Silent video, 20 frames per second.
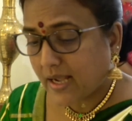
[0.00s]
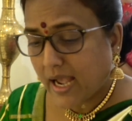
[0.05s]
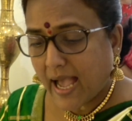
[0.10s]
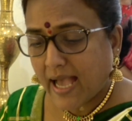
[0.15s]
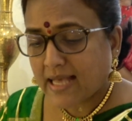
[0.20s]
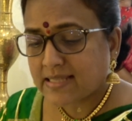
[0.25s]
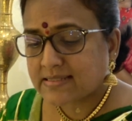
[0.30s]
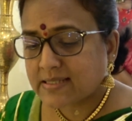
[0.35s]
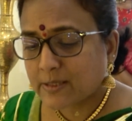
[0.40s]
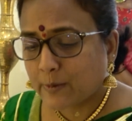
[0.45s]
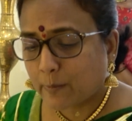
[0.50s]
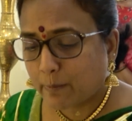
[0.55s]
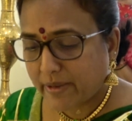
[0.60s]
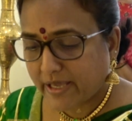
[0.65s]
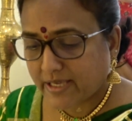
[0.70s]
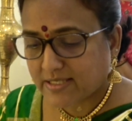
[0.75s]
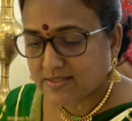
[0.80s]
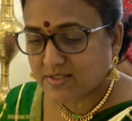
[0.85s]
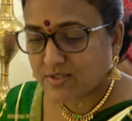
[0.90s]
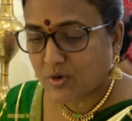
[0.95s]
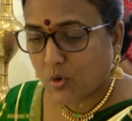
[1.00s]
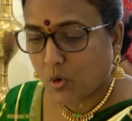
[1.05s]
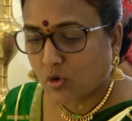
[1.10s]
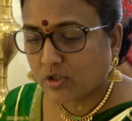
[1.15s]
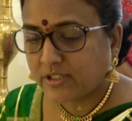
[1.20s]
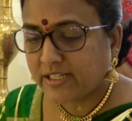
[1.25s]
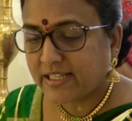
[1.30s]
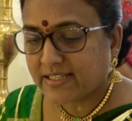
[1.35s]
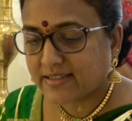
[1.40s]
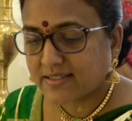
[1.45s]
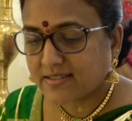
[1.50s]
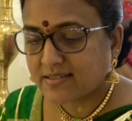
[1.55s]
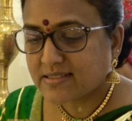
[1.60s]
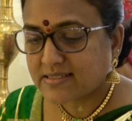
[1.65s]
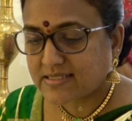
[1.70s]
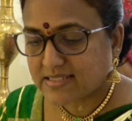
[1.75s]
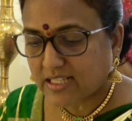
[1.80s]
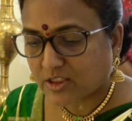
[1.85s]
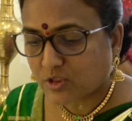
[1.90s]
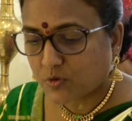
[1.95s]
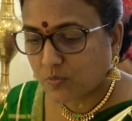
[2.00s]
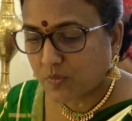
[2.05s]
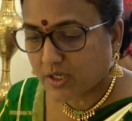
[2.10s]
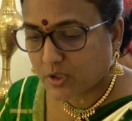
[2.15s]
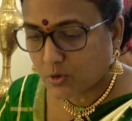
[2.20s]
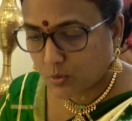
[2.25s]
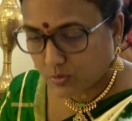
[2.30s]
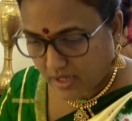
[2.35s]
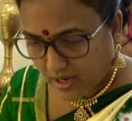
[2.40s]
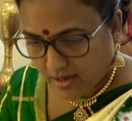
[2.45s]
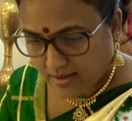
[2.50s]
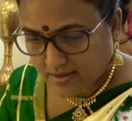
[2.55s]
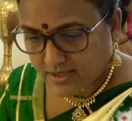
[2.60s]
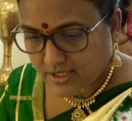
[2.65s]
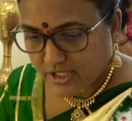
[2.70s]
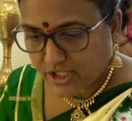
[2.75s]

as her base only the Sattva Guna.